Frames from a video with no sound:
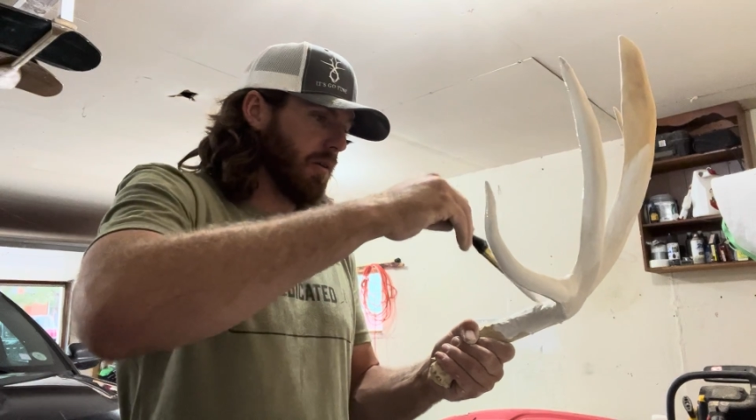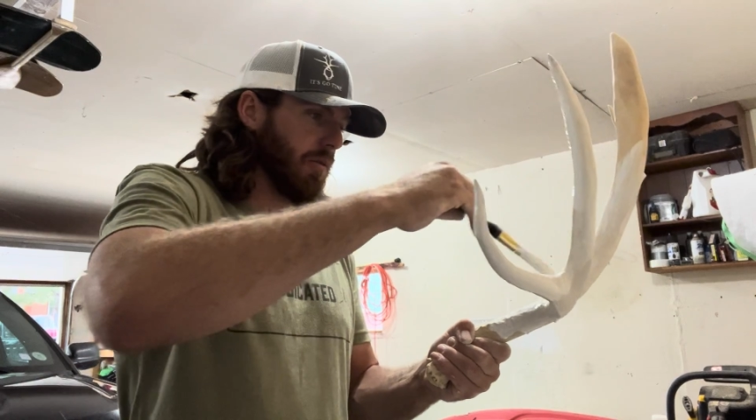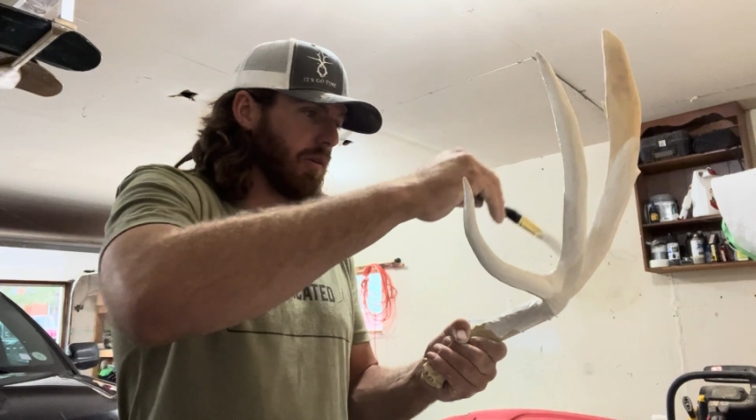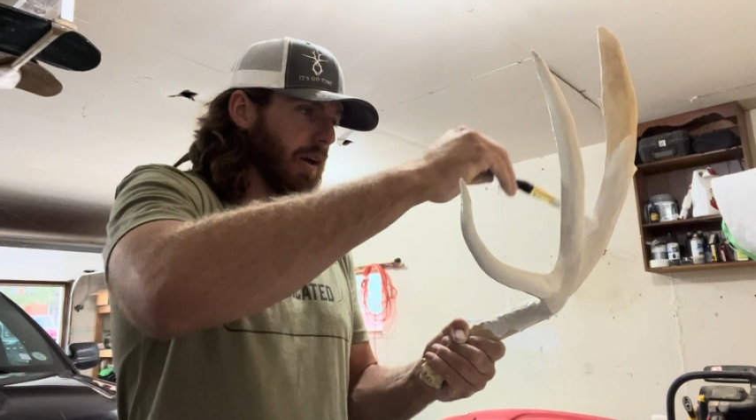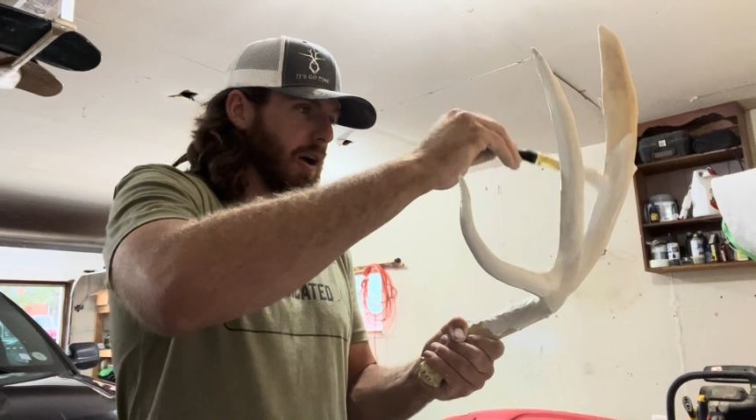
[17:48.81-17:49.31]

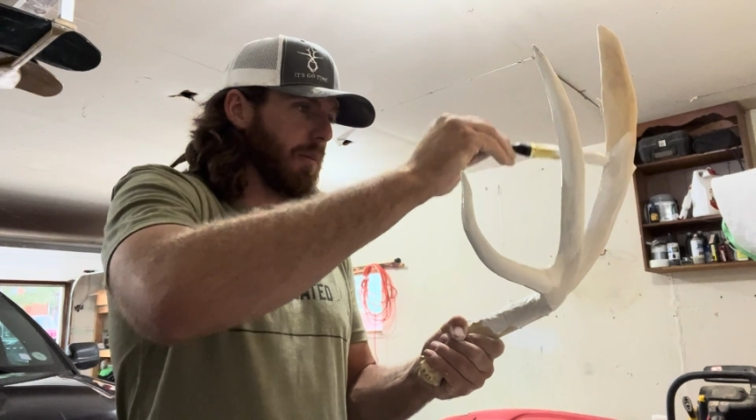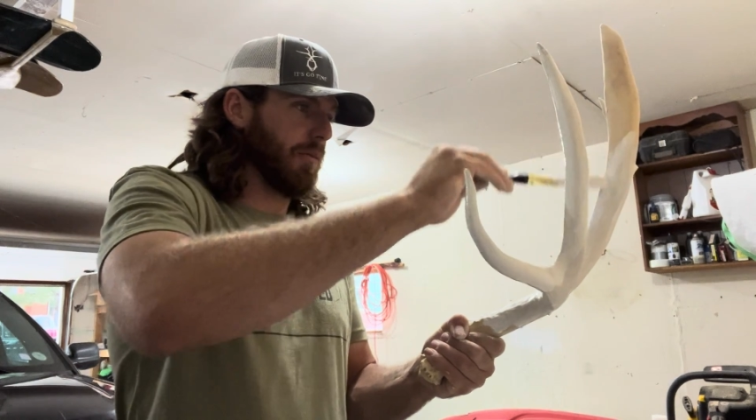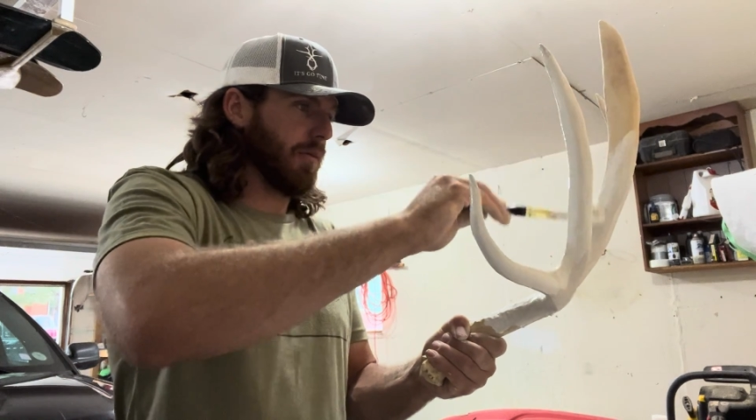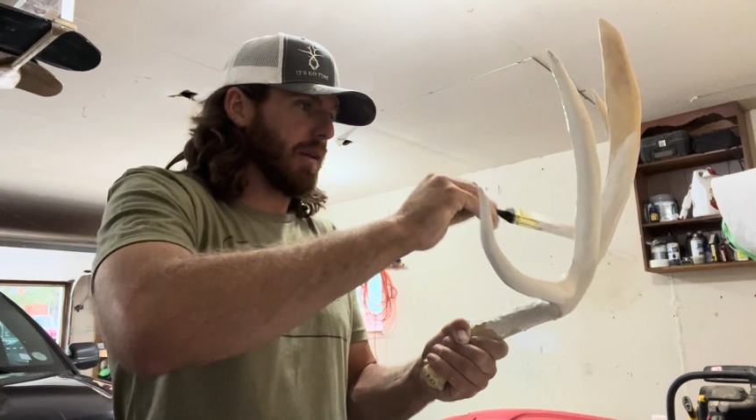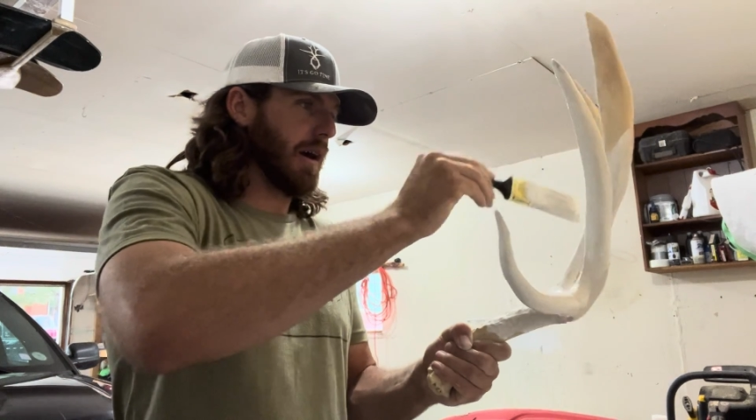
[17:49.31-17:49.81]
helps
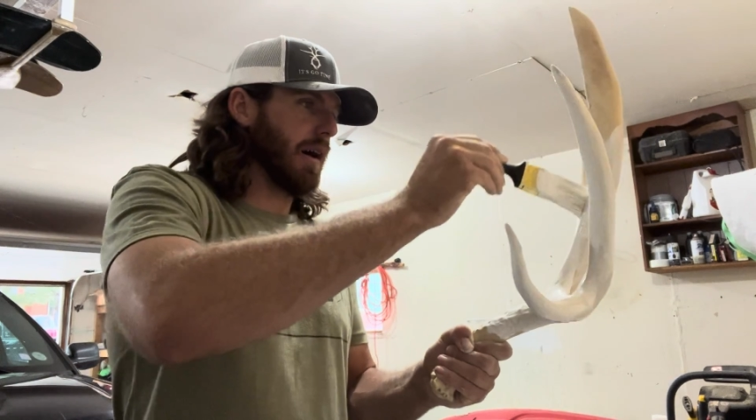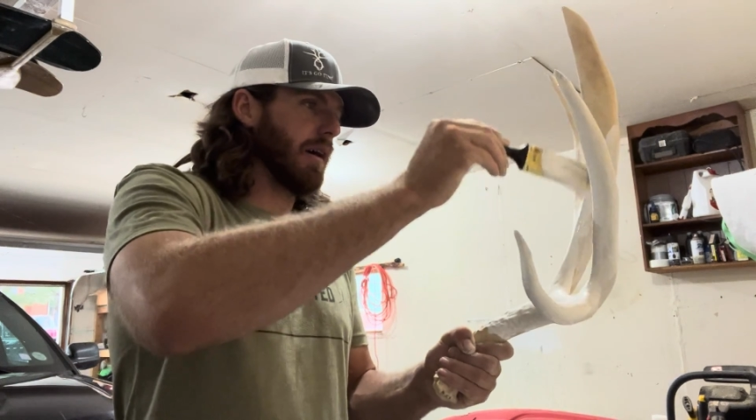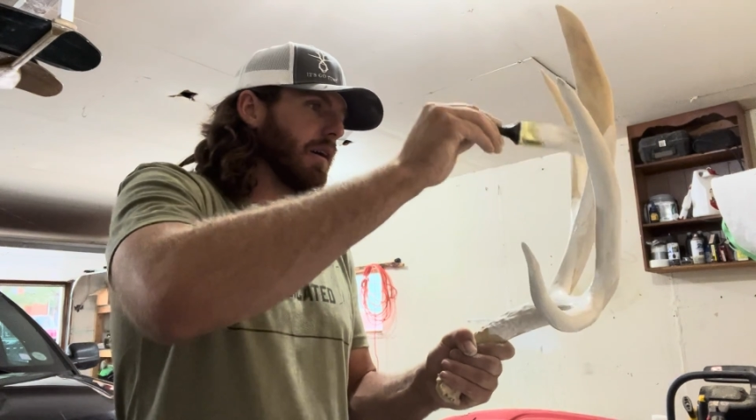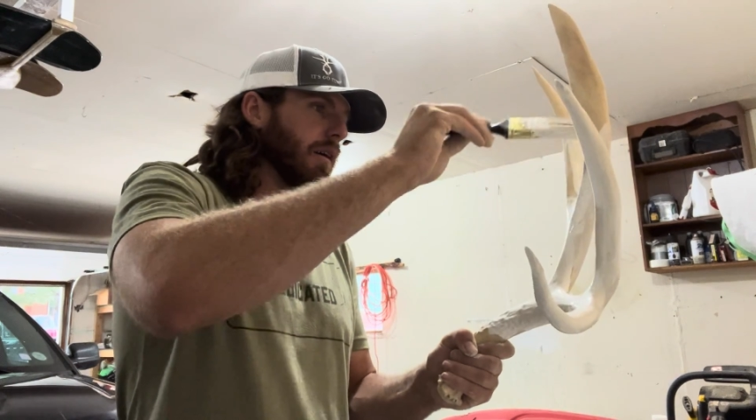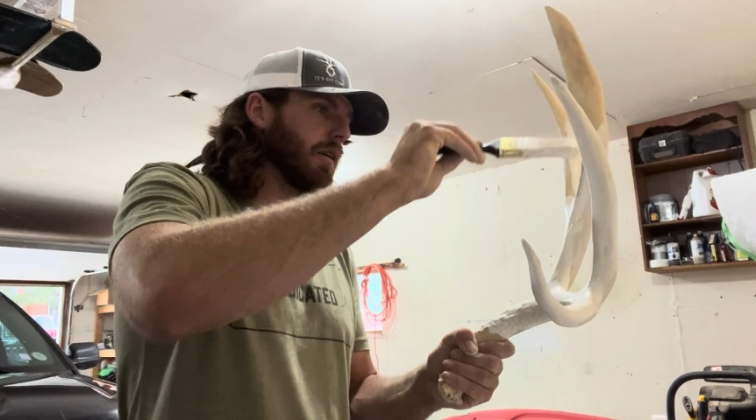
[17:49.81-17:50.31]
with that.
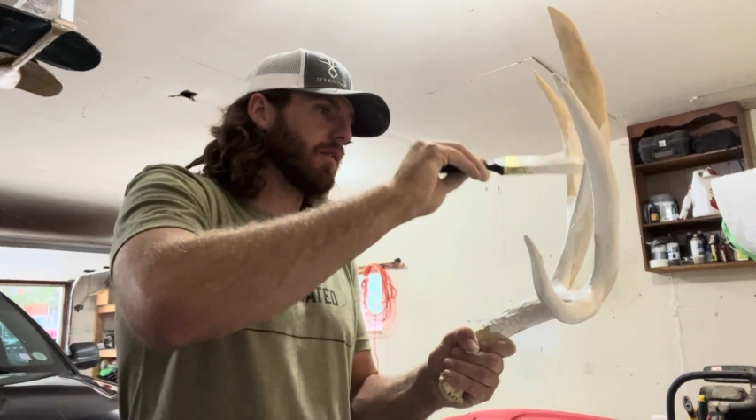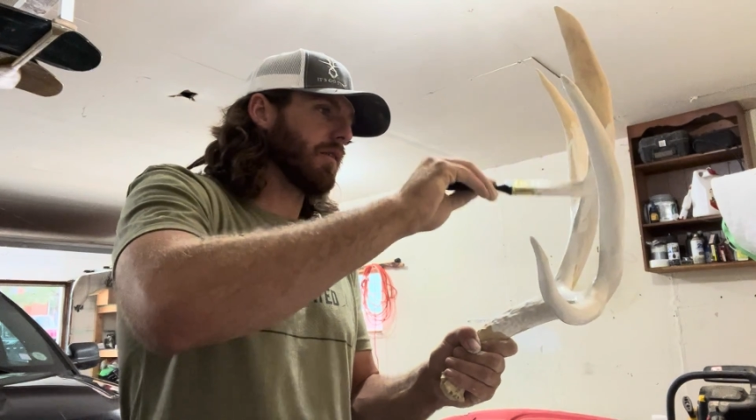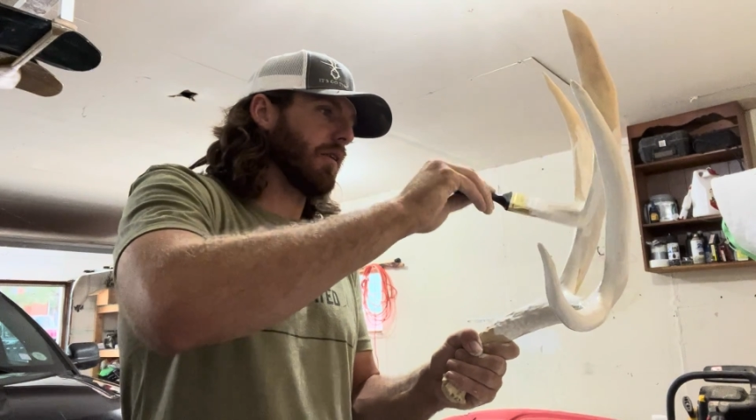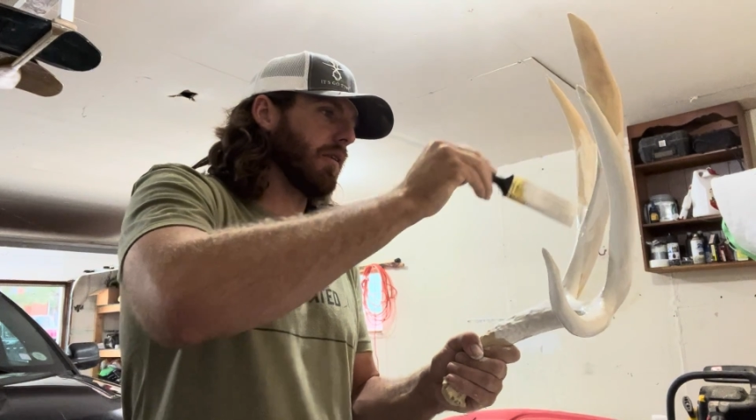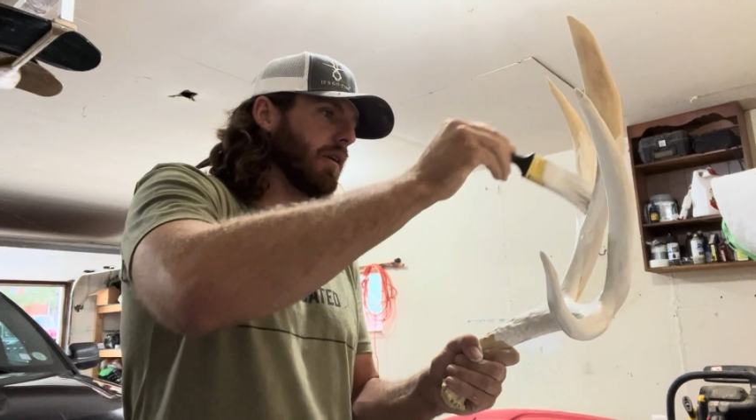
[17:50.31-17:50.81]
So